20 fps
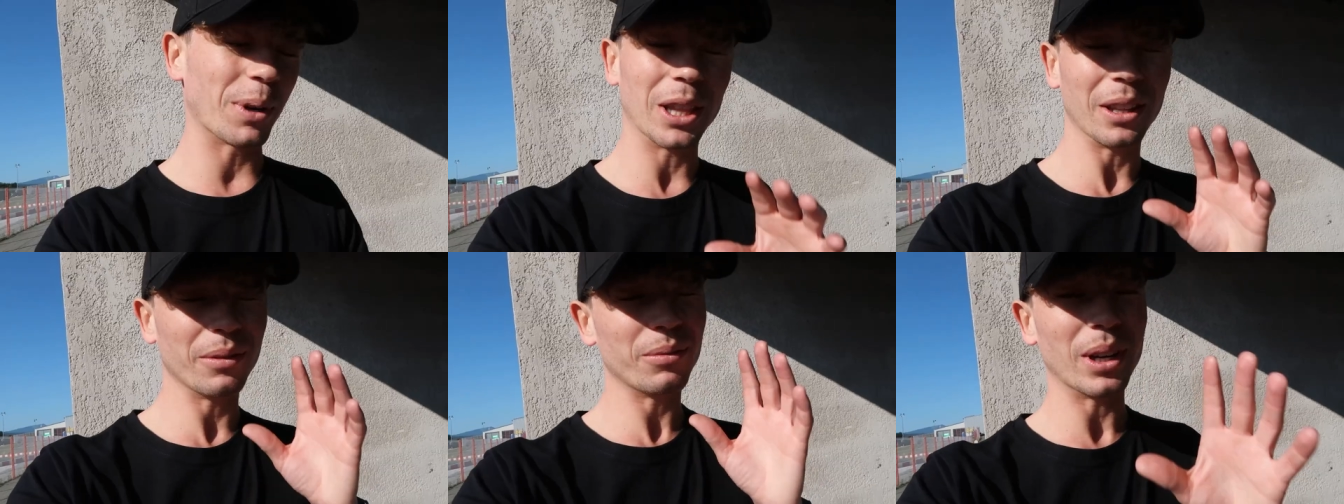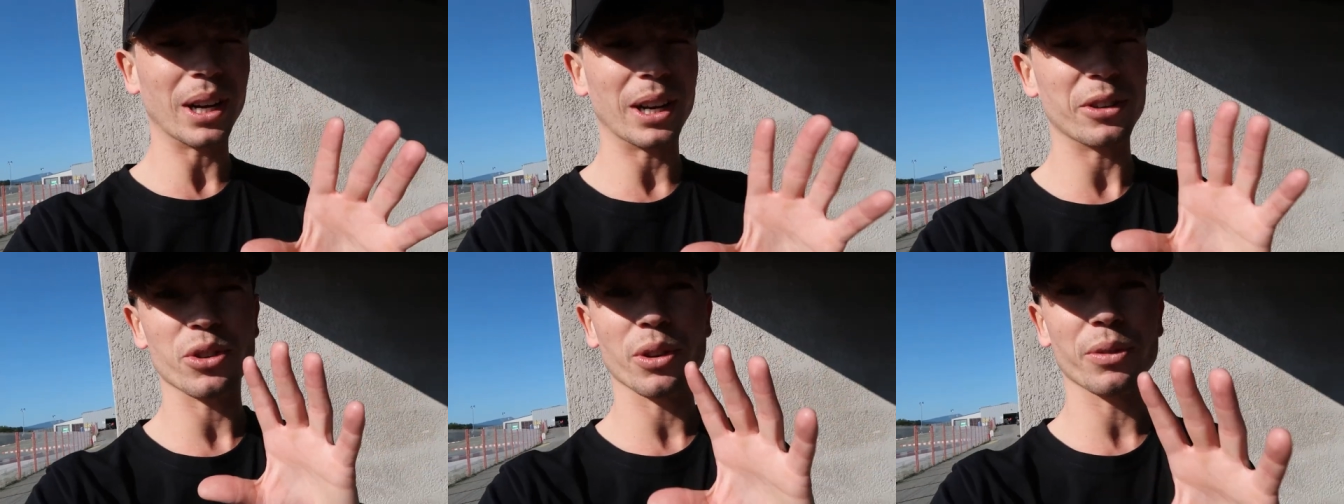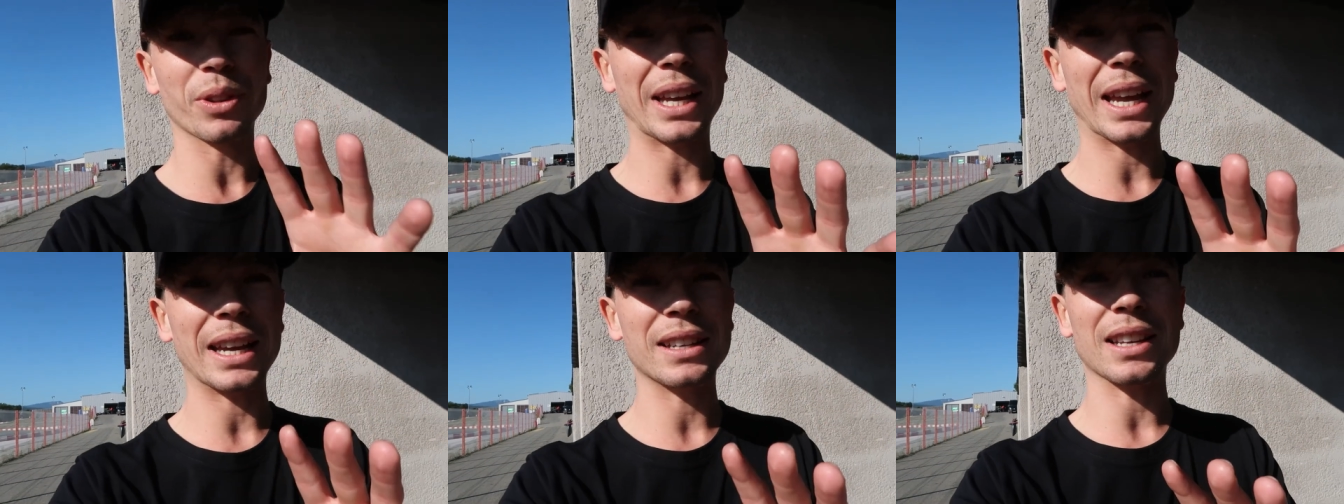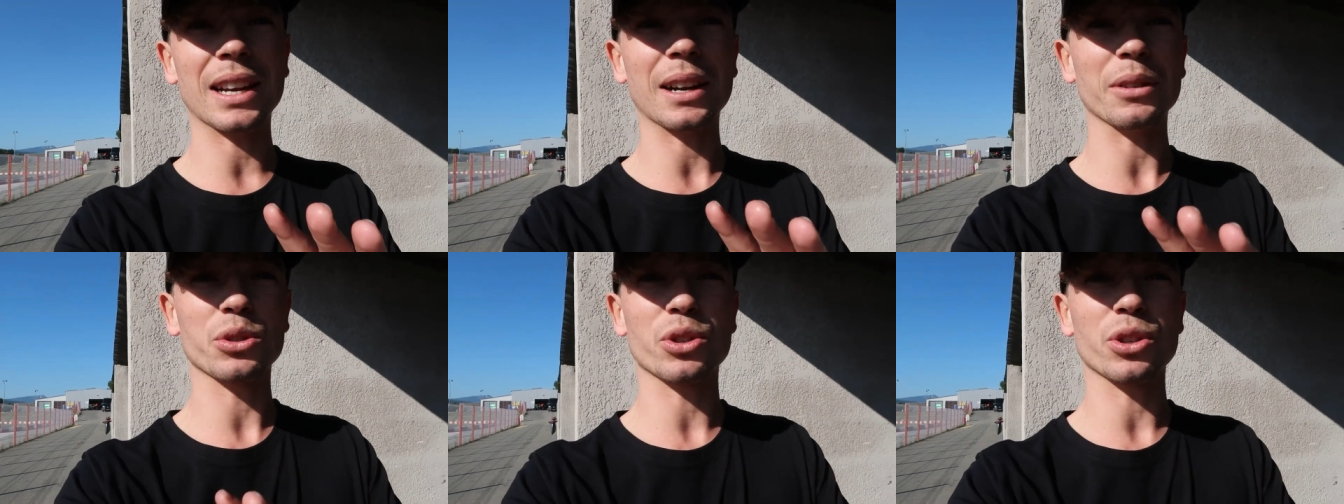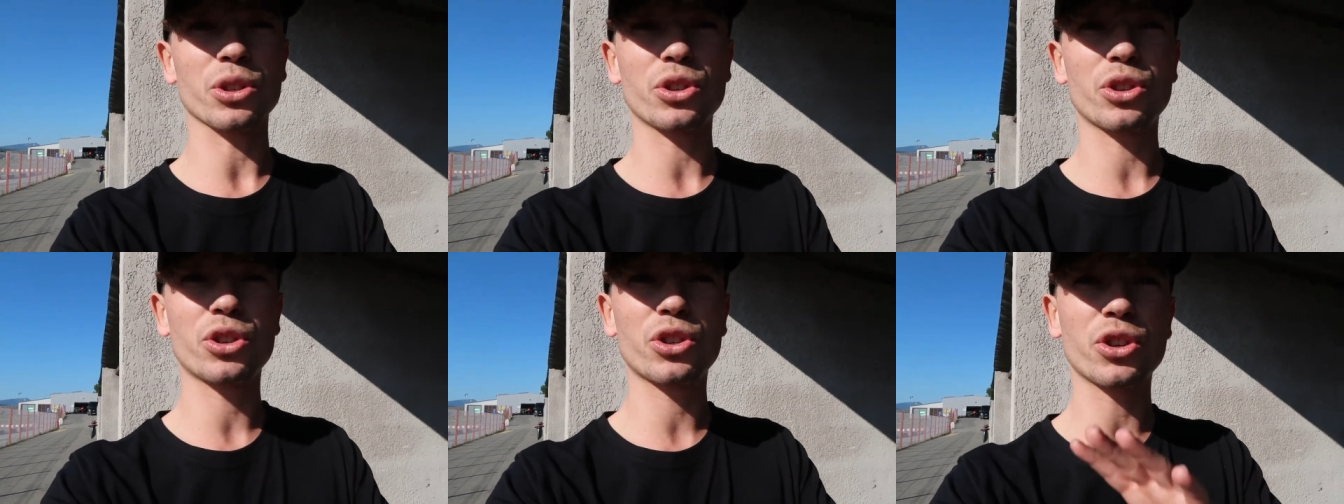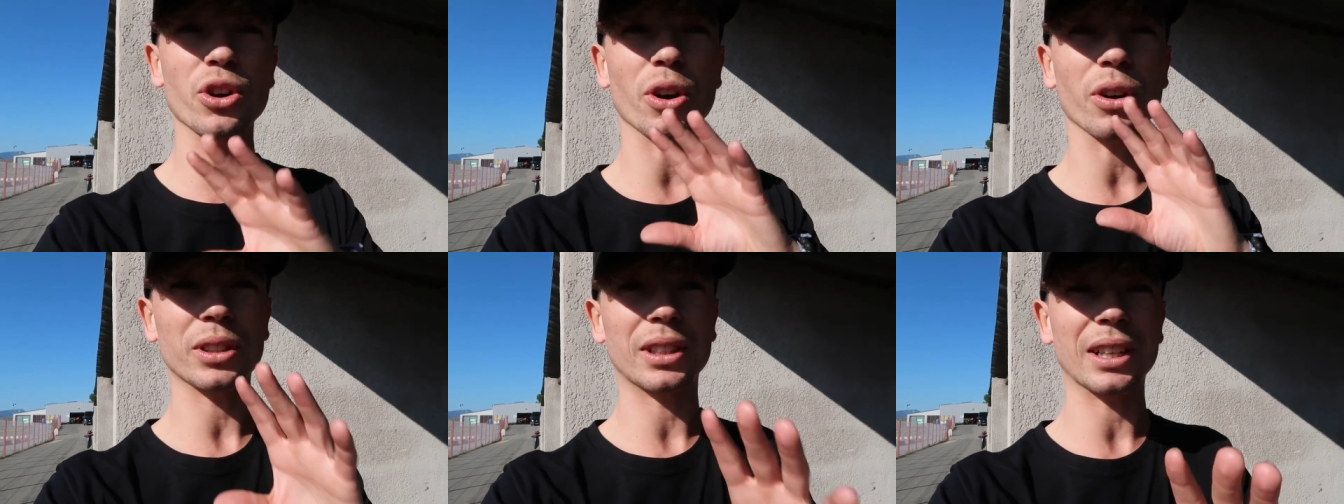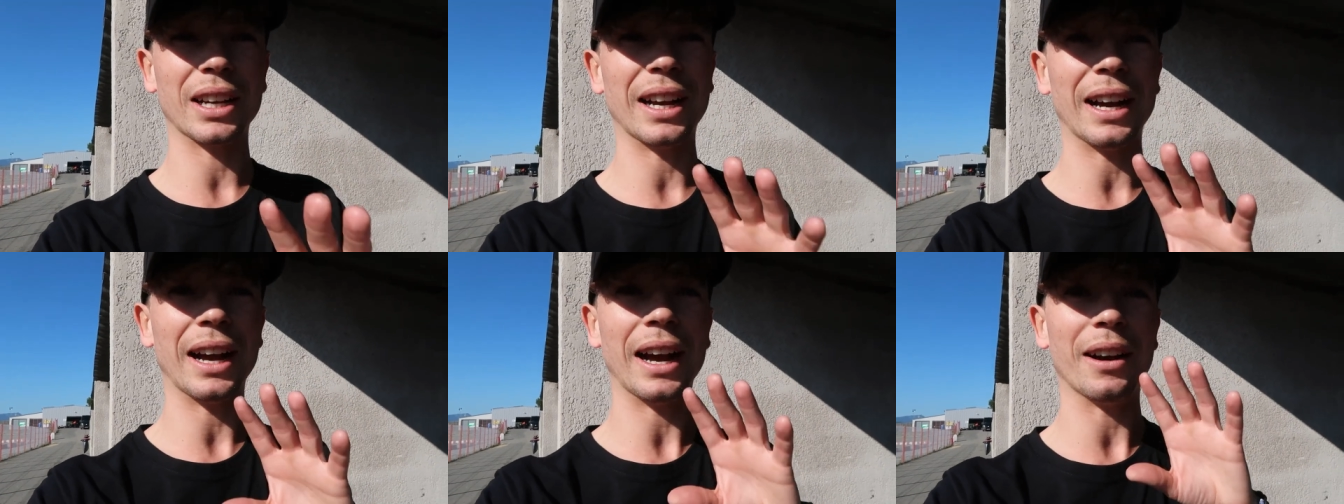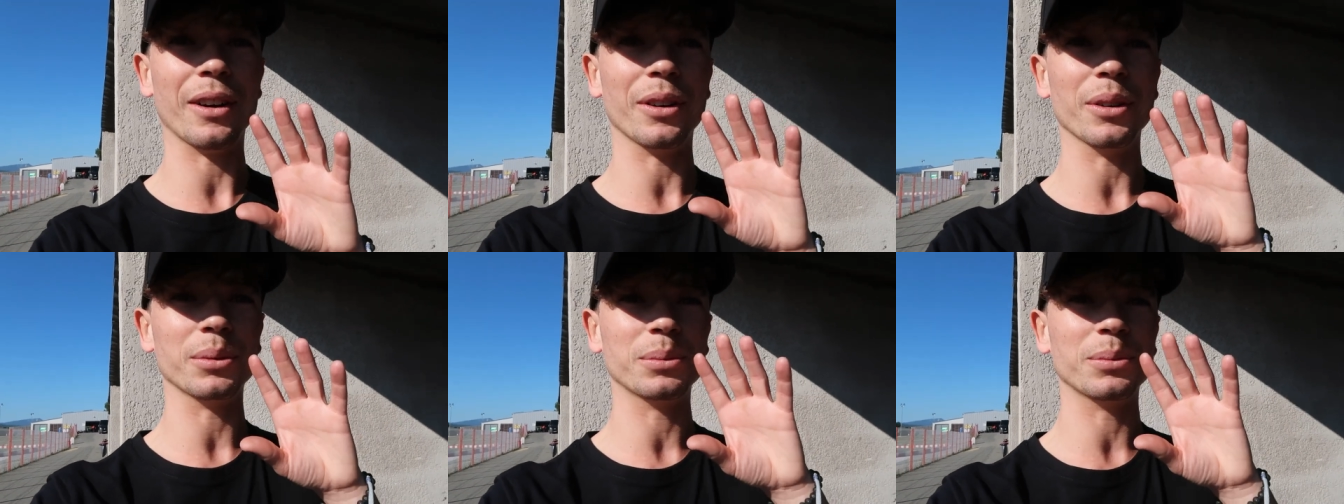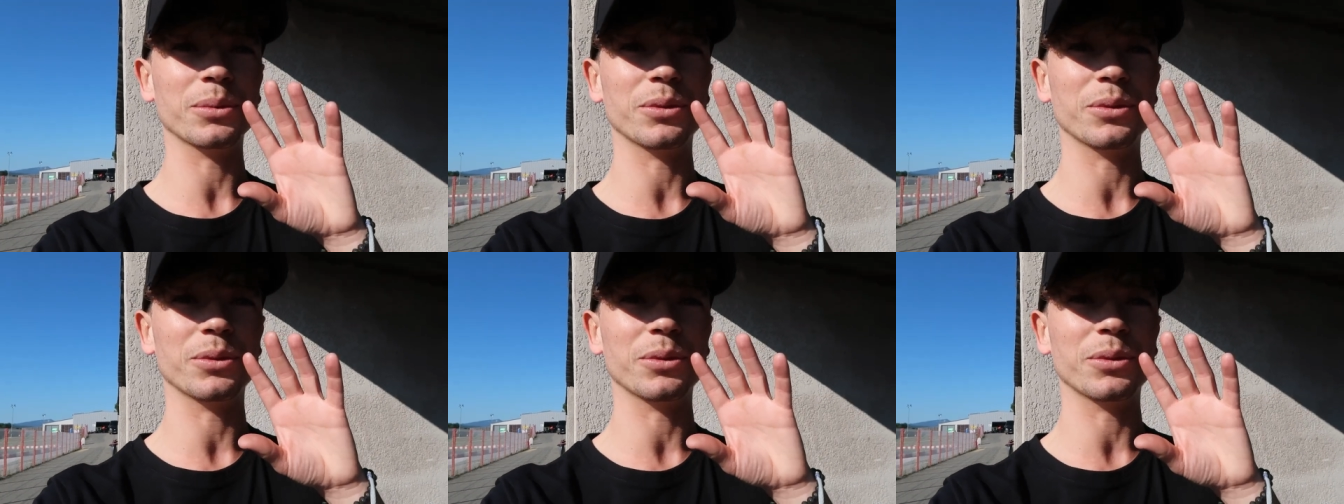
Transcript: But when I drove the KZ, I was just shocked at how